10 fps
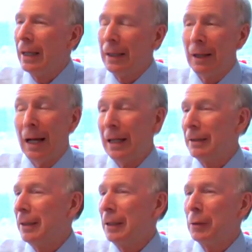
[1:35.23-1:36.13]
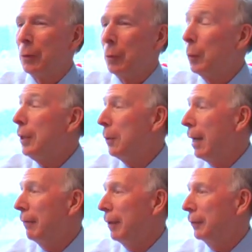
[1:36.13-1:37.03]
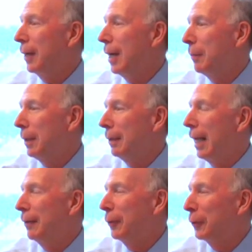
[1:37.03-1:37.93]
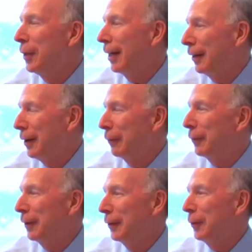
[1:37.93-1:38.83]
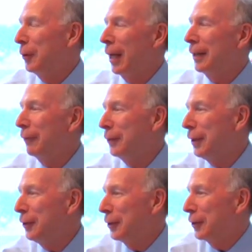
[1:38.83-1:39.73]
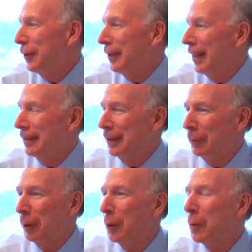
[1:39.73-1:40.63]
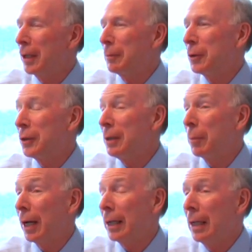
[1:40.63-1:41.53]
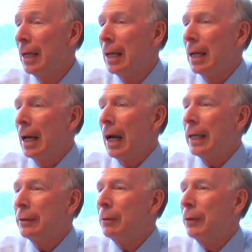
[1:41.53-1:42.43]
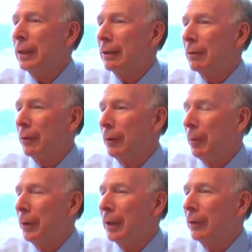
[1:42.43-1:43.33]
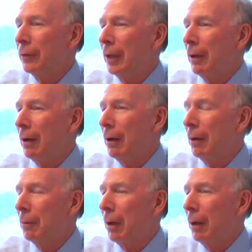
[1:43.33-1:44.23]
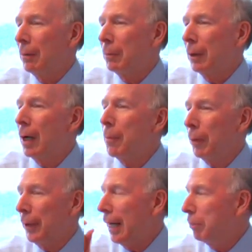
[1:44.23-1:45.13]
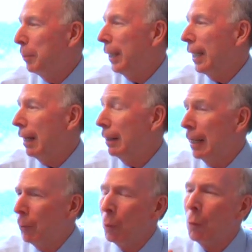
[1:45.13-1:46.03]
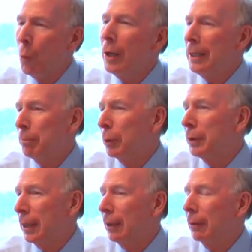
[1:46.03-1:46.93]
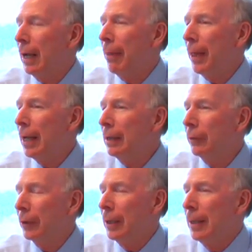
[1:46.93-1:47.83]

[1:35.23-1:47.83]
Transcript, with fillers: yeah, I, we don't have enough time and, and there's not enough, uh, not enough digits on that uh, recording machine. But I, I do think there's some things that are, are a couple that I'd pick out and well, one in particular, and that is